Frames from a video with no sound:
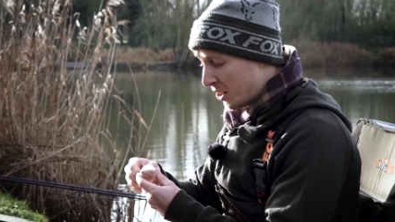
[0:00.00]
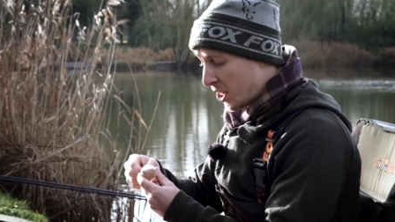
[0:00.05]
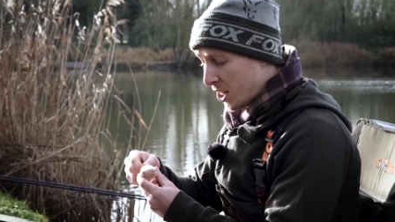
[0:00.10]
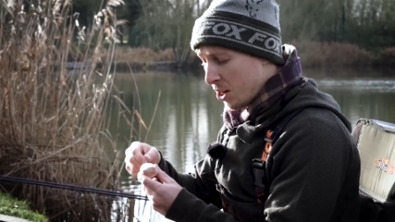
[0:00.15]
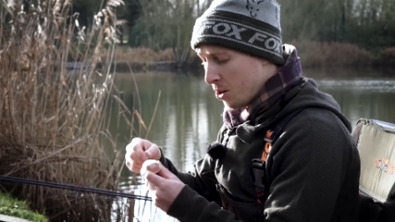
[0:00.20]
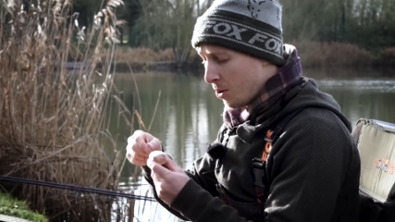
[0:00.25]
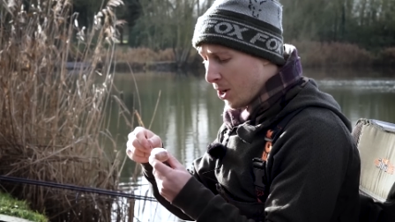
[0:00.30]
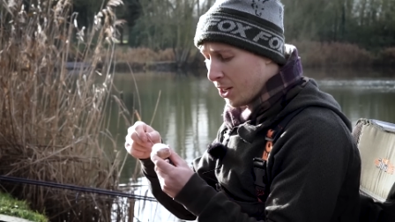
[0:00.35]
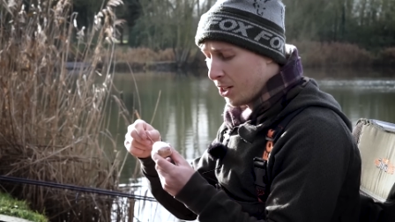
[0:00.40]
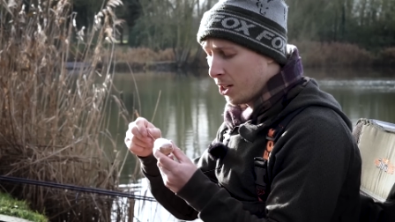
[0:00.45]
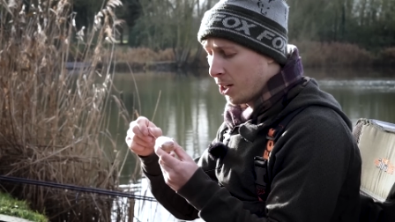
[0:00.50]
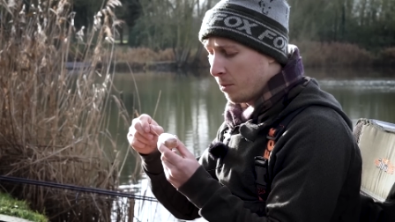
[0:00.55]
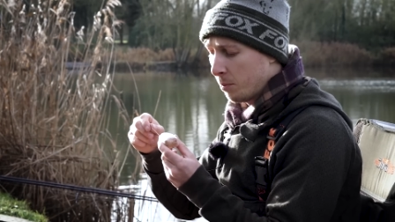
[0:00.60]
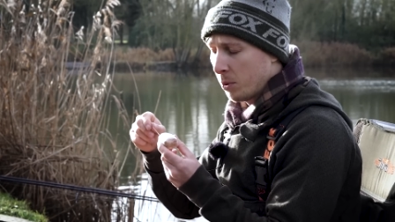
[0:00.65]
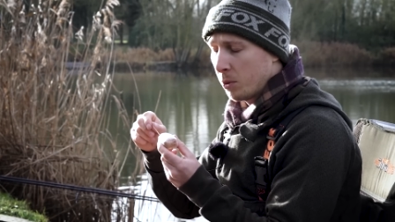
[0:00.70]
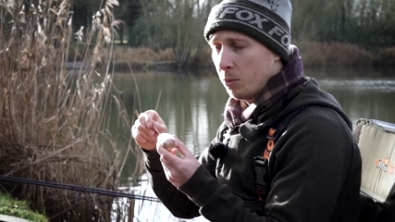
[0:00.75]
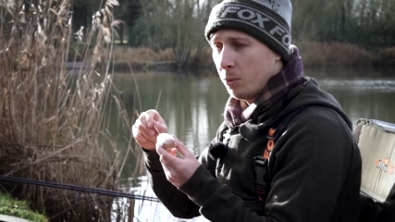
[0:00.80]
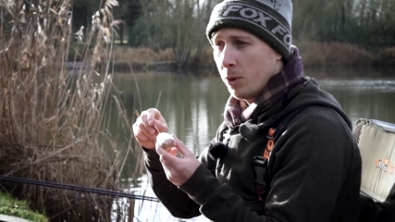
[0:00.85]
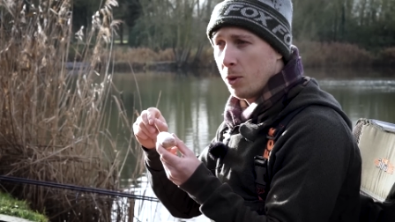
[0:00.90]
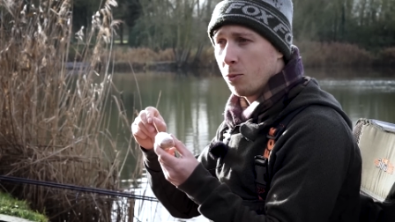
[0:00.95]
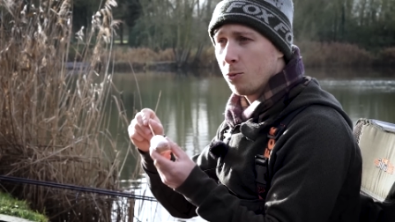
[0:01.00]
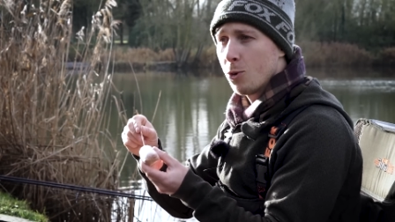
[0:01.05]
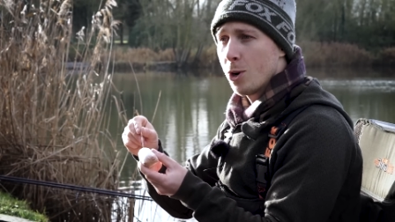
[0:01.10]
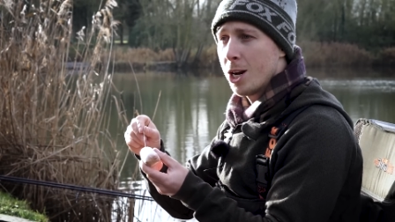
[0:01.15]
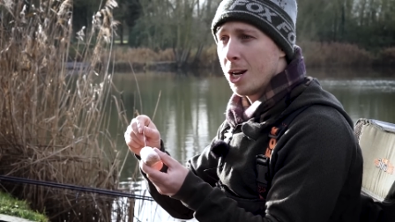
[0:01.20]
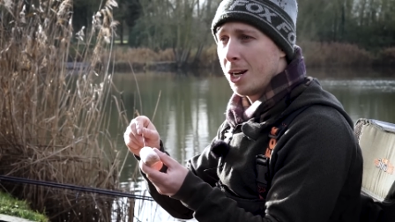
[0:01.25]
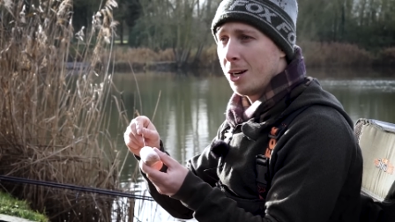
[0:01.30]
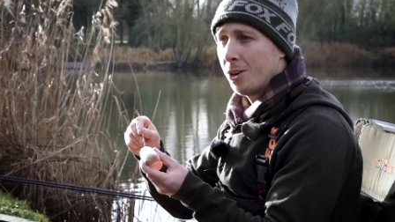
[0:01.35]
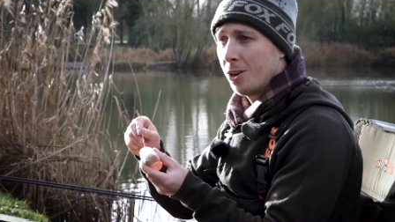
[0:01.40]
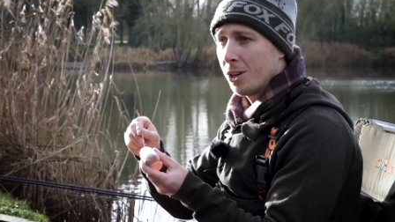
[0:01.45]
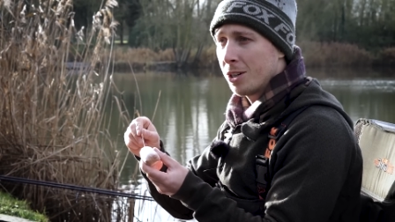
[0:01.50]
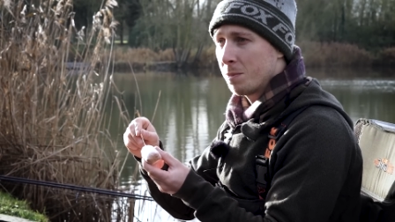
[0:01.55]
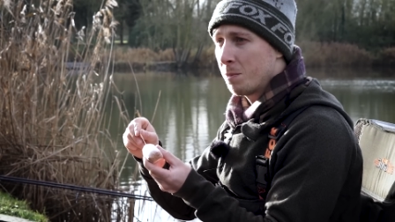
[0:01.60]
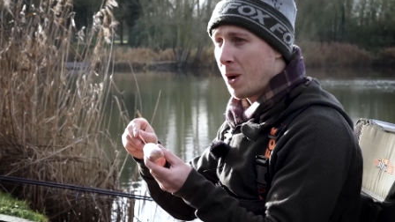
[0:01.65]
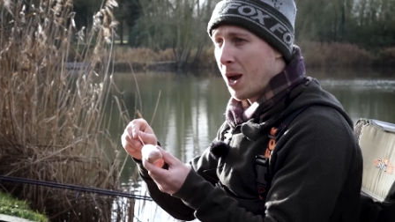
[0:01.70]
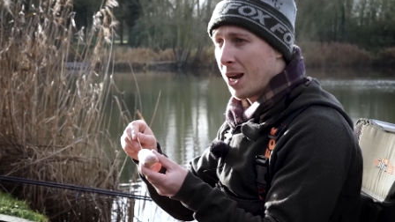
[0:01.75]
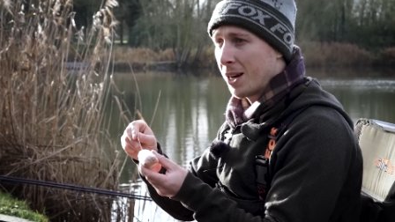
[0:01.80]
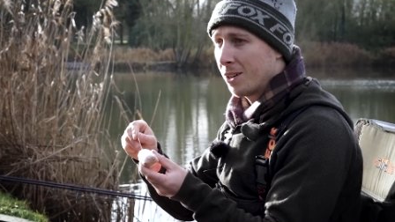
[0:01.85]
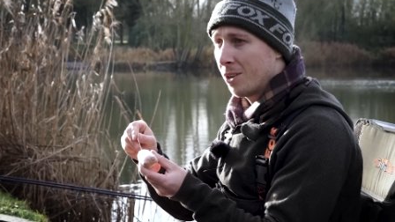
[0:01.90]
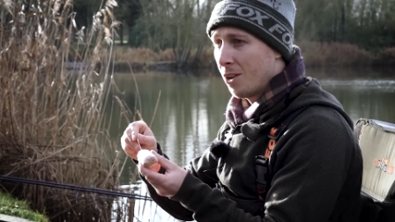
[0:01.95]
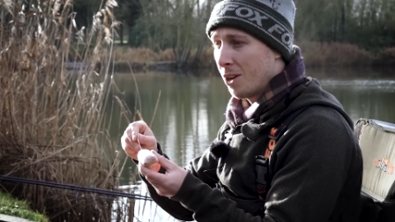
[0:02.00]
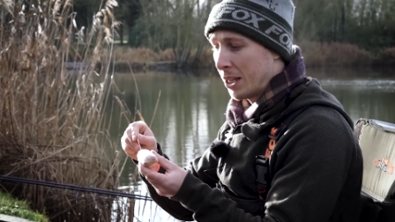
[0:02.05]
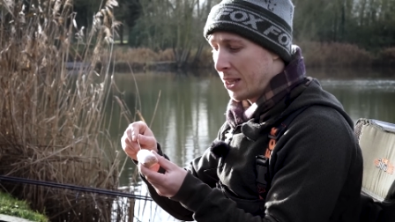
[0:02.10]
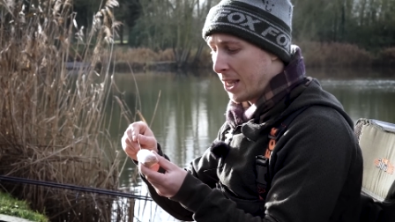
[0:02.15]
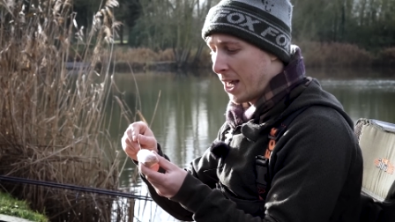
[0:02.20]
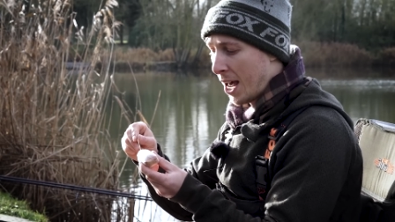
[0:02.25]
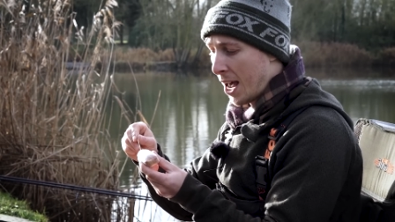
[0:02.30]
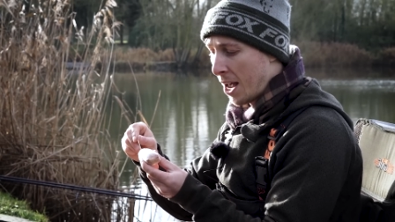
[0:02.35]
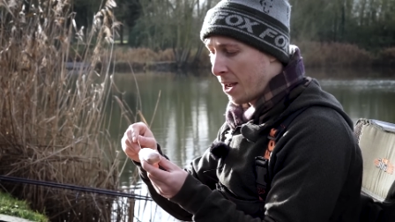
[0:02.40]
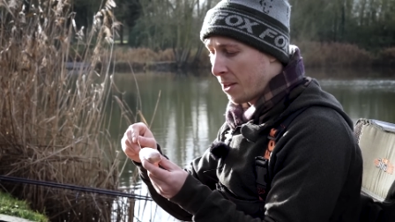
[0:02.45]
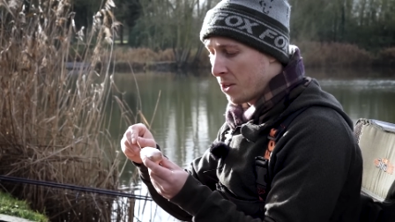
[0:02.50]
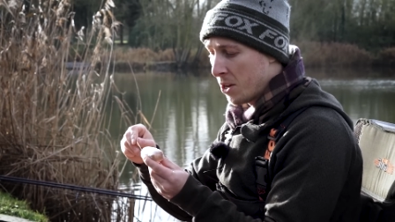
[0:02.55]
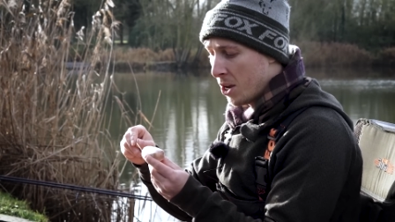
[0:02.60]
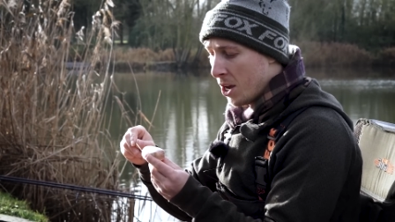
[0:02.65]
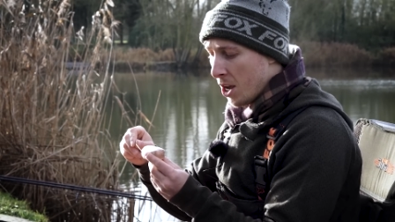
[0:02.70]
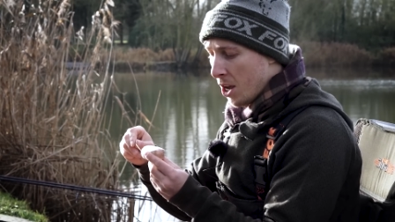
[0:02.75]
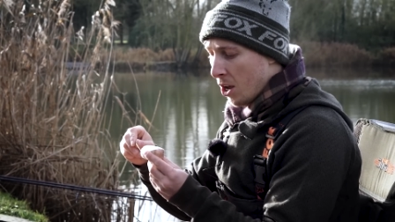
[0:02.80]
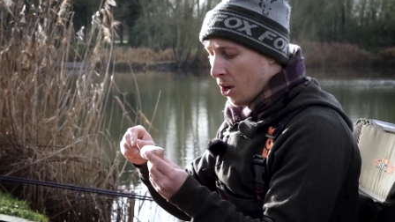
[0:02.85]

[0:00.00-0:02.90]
And then you end up with a really nice bag like that.